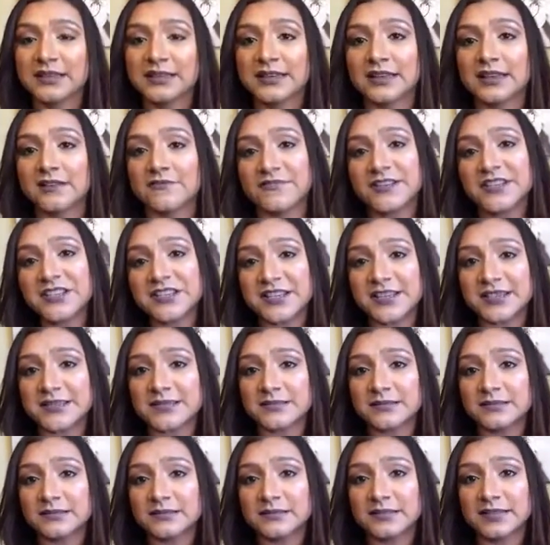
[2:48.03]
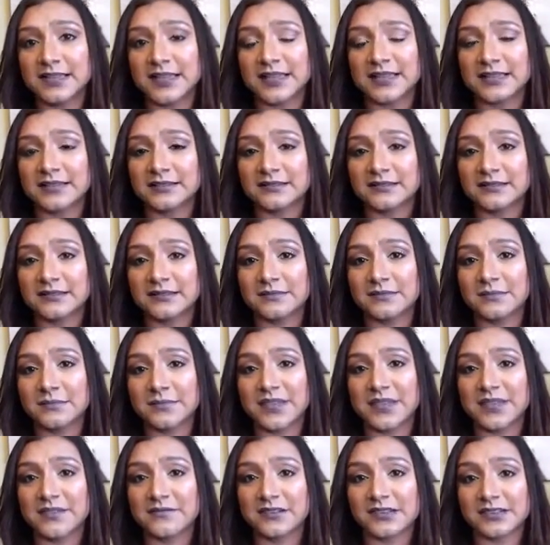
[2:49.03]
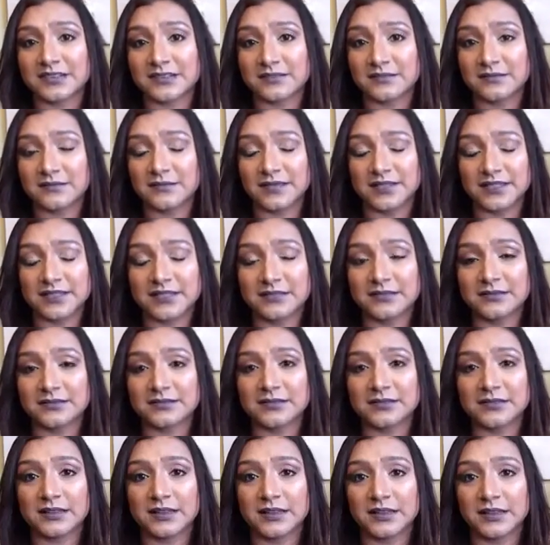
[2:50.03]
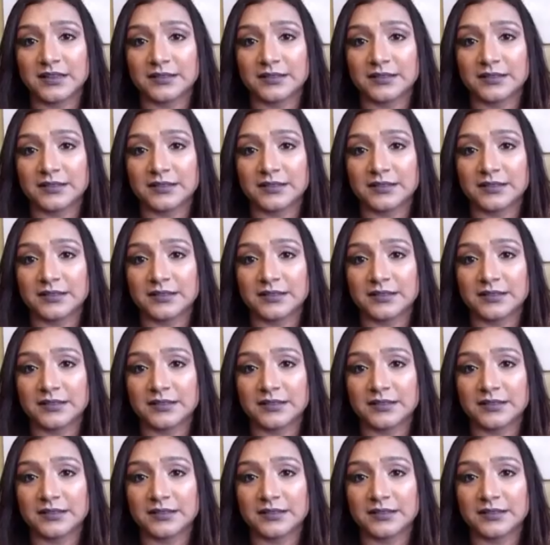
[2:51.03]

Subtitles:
Now witch hazel can be little